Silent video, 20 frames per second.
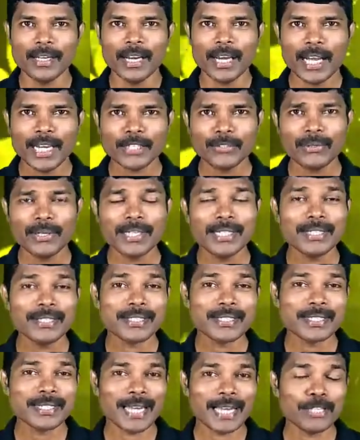Actually,
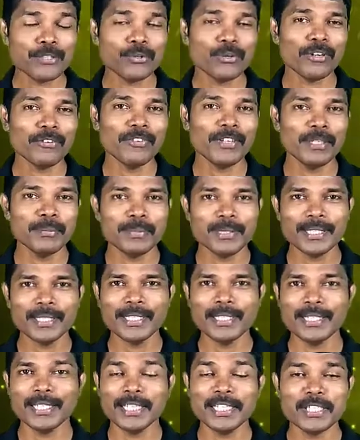Statue of
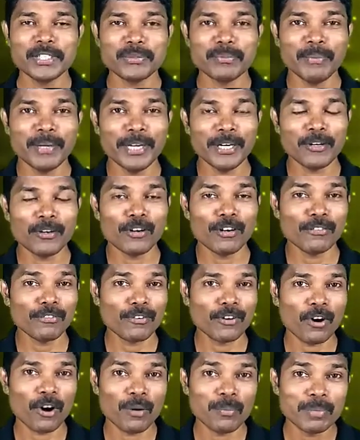Liberty is made of
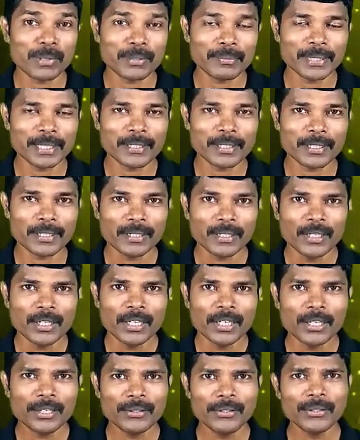copper metal.
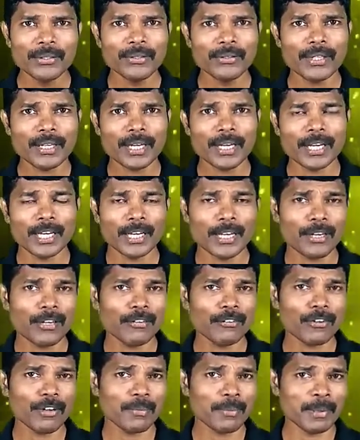Do you know the color of
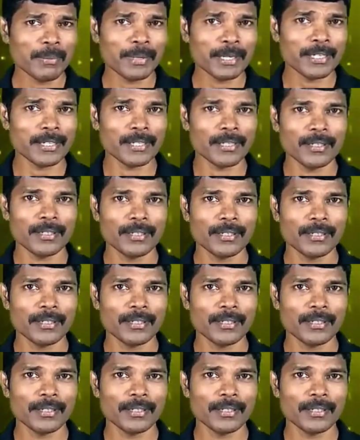copper metal?